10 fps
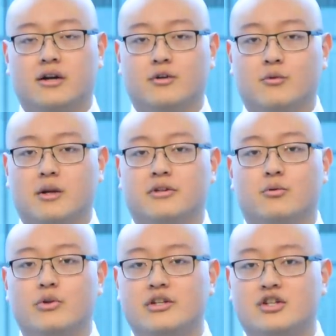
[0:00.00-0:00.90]
and you wanna be able
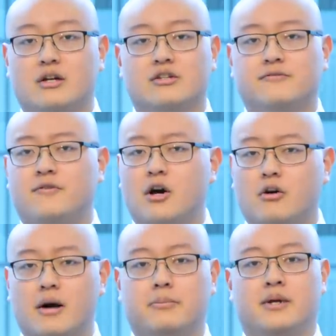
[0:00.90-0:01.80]
to reach out, just
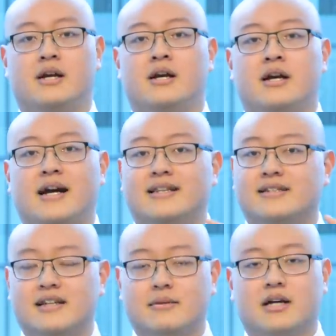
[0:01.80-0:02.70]
follow up at the
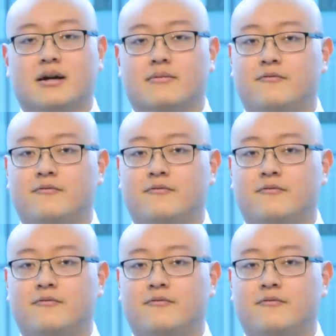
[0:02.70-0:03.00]
same time.